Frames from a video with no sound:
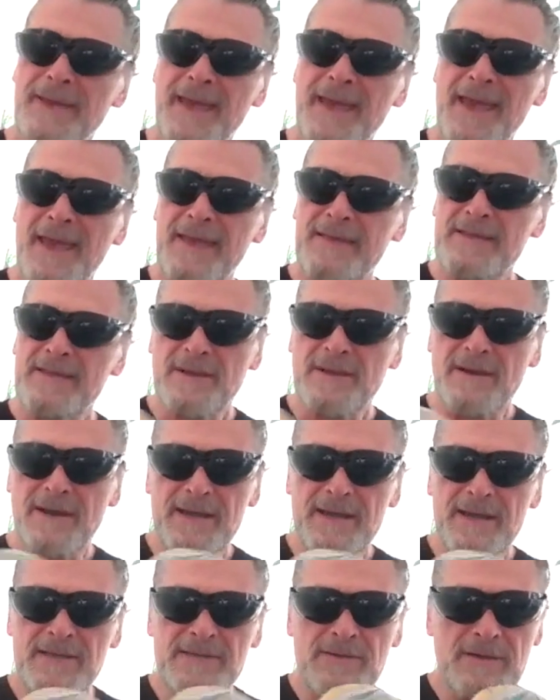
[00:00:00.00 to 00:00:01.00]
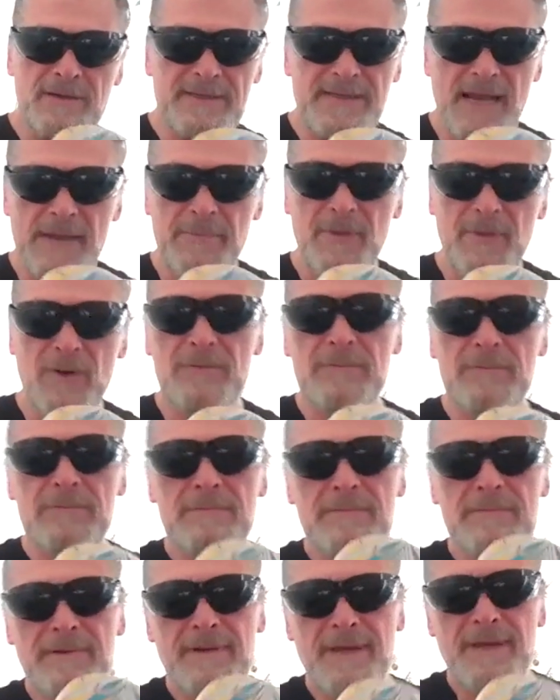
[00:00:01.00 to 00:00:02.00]
But yeah, this guy, he took a
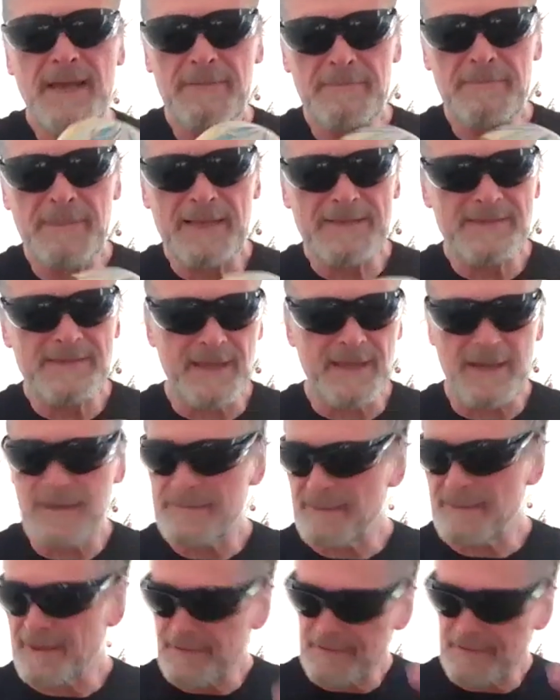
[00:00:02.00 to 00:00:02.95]
tumble a couple months ago,